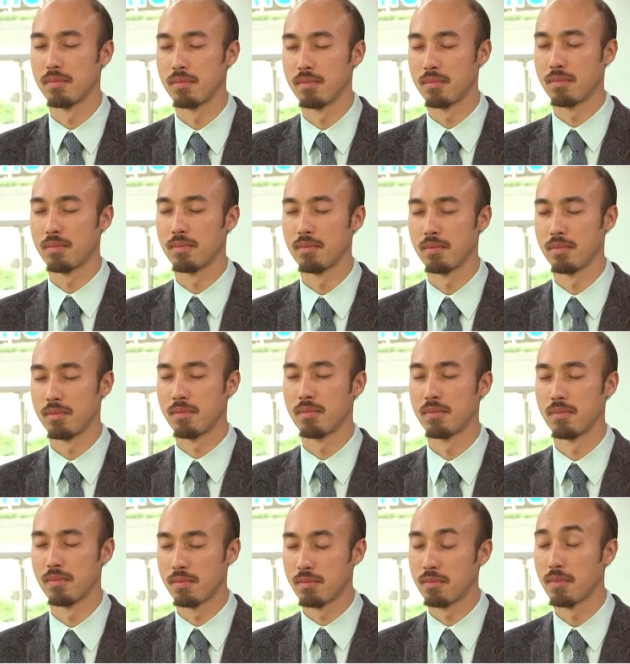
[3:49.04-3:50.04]
okay.
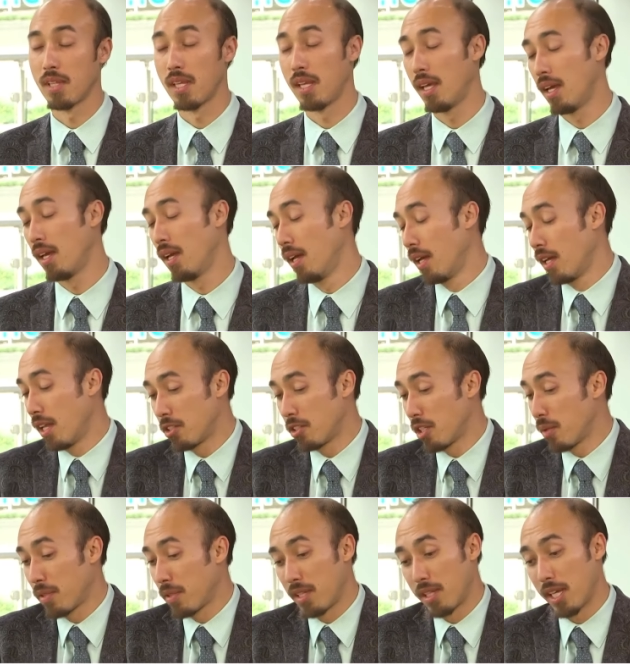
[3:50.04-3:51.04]
And
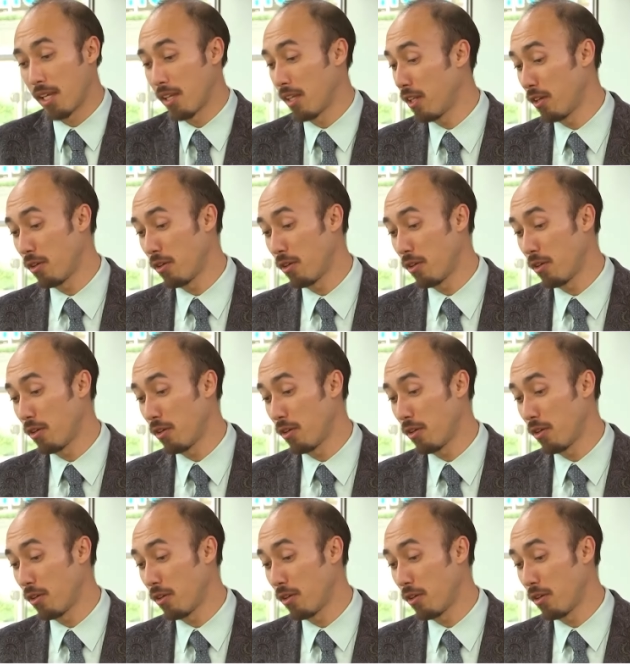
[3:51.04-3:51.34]
something like, you know,